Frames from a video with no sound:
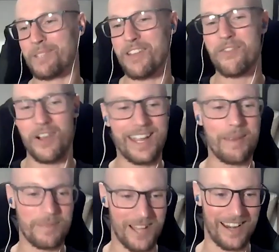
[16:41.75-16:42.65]
So you've got to
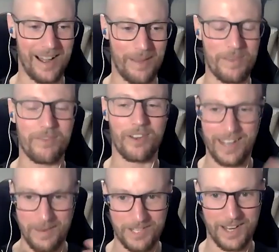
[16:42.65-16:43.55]
keep turning up. You've got
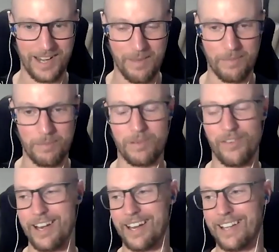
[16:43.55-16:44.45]
to keep turning up and
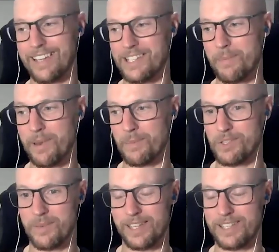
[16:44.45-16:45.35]
providing at least a minimal
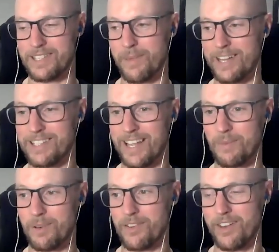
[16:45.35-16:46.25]
stimulus to
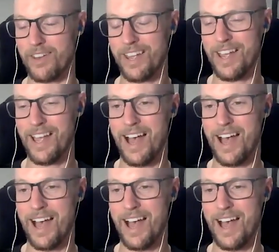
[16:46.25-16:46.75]
maintain what you've done.